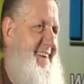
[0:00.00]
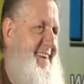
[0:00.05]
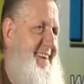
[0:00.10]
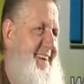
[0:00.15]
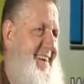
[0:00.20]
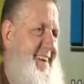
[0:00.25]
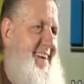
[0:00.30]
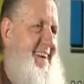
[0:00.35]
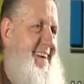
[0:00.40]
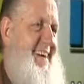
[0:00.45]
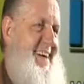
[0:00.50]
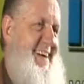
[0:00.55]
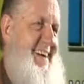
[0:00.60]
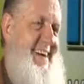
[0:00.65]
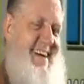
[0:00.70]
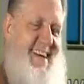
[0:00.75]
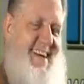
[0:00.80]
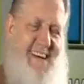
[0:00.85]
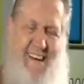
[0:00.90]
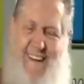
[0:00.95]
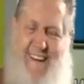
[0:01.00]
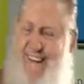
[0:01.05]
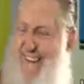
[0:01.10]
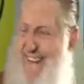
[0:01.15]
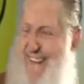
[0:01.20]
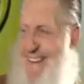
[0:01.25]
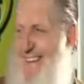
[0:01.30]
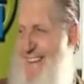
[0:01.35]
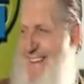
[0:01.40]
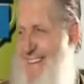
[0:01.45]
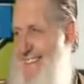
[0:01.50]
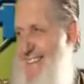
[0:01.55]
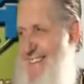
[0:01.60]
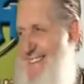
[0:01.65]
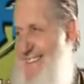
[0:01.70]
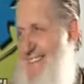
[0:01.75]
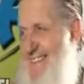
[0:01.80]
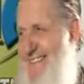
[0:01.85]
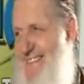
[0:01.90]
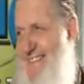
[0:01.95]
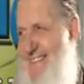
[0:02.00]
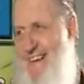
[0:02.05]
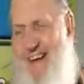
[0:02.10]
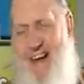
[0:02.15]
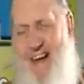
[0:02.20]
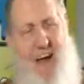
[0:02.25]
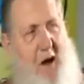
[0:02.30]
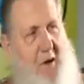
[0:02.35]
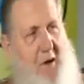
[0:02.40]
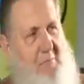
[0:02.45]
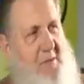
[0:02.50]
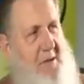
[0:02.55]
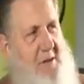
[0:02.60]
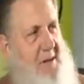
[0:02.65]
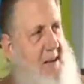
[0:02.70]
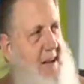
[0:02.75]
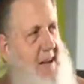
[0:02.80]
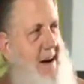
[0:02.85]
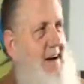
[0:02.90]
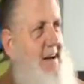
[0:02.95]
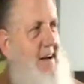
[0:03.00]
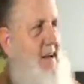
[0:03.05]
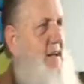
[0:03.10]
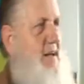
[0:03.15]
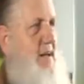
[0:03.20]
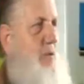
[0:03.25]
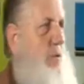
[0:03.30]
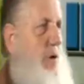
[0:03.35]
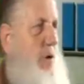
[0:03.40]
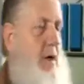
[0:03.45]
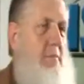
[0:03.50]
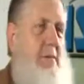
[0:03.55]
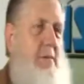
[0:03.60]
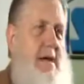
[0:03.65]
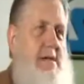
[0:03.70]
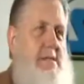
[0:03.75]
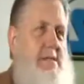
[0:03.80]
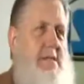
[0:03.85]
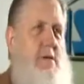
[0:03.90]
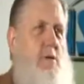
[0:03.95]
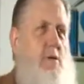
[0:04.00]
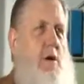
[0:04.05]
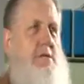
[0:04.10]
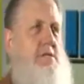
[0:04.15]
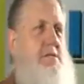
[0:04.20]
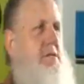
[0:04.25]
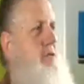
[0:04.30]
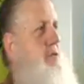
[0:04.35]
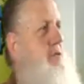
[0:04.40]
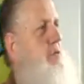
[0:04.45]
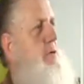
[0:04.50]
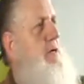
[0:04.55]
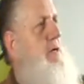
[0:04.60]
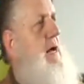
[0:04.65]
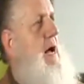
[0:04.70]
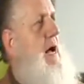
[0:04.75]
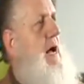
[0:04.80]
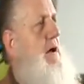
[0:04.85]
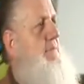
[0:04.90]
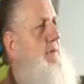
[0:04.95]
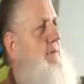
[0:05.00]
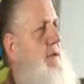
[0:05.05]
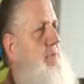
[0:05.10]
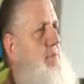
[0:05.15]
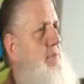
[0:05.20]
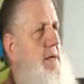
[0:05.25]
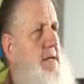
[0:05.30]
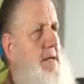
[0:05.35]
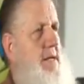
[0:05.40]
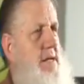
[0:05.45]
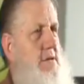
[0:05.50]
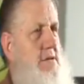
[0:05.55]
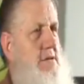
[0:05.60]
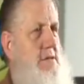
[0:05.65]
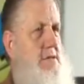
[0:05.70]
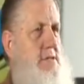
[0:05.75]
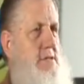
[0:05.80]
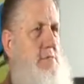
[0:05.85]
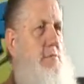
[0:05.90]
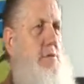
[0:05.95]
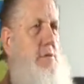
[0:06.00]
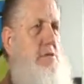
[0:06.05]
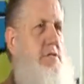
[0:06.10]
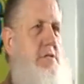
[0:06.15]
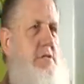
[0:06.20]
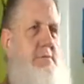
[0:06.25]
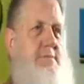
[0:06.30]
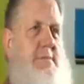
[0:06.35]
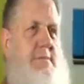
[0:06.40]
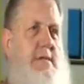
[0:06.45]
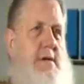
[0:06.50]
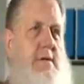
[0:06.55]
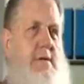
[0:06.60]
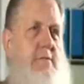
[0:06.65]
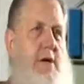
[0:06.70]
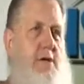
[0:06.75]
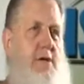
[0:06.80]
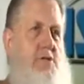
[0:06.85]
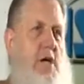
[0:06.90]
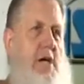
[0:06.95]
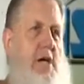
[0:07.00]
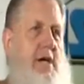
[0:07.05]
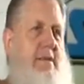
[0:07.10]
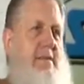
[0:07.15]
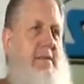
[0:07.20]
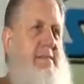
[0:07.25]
you? Alhamdulillah. Well, let me ask a question. Do we have anybody here that's a Muslim? Raise your hand.